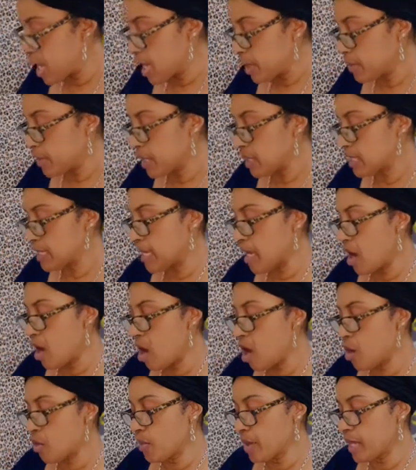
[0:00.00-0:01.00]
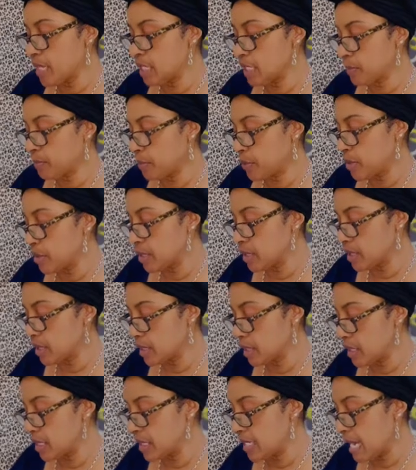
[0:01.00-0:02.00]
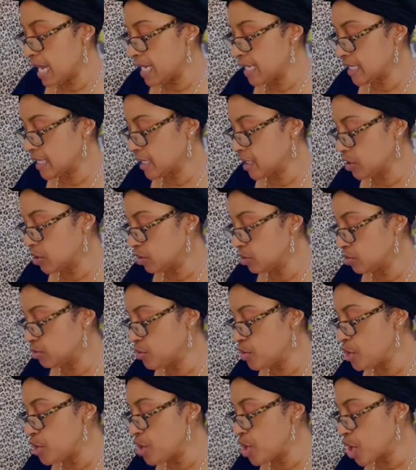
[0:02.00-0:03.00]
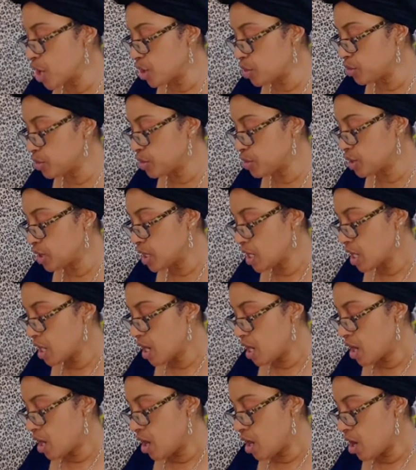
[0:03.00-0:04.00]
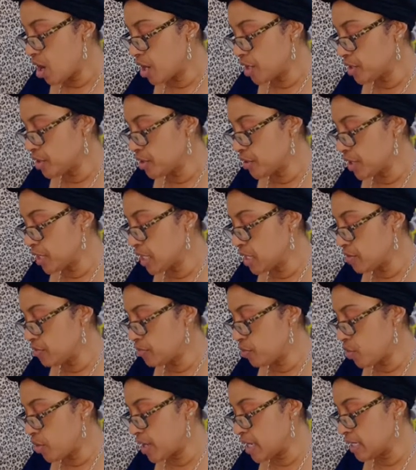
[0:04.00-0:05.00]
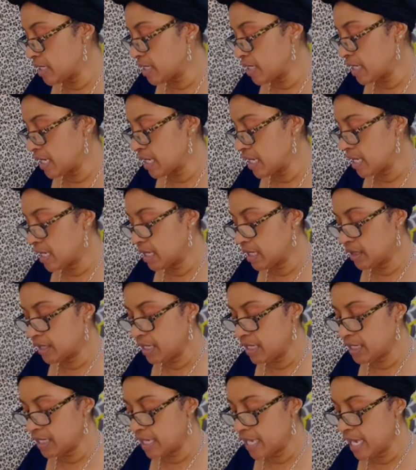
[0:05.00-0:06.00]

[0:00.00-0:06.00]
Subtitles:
because they always put a nice little note on your invoice. They say